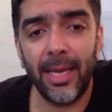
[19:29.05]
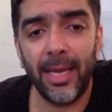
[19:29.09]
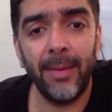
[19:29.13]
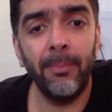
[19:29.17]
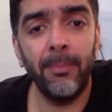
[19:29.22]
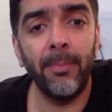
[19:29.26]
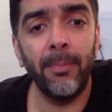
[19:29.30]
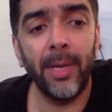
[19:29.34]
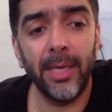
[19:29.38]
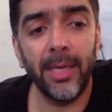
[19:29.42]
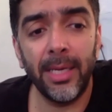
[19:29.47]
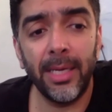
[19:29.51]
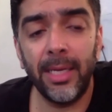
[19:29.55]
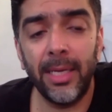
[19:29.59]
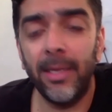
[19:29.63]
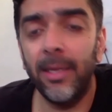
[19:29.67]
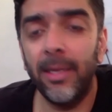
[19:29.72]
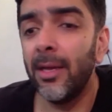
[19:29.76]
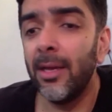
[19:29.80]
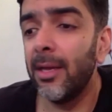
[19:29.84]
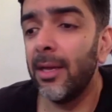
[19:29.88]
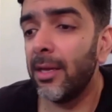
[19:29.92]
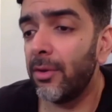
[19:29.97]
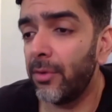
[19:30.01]
time,
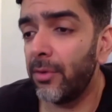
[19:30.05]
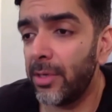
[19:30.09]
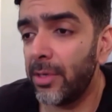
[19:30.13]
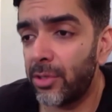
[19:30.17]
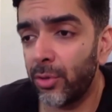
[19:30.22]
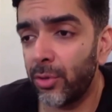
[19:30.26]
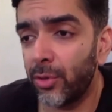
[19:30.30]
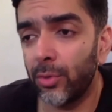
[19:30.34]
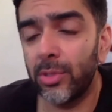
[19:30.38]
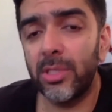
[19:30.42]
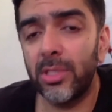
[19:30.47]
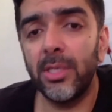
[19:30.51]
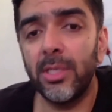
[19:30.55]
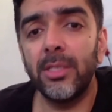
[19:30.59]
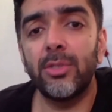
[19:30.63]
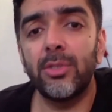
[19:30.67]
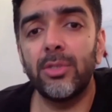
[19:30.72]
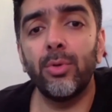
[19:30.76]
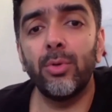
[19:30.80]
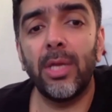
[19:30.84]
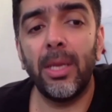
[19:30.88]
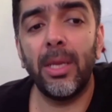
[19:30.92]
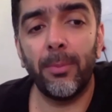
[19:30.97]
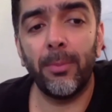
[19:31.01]
money,
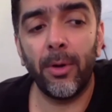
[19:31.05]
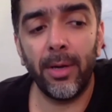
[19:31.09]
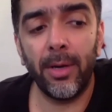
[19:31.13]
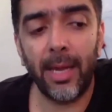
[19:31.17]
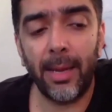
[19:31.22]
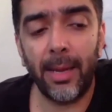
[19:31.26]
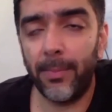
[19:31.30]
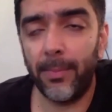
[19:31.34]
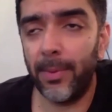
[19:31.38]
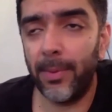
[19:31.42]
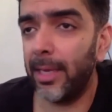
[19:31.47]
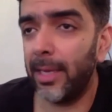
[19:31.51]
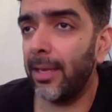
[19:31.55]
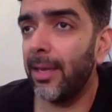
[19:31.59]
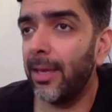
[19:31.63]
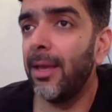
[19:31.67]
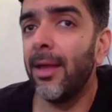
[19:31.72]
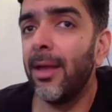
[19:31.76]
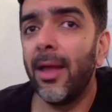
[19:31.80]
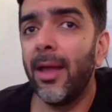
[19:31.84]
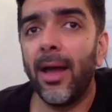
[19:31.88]
resources to keep on happening.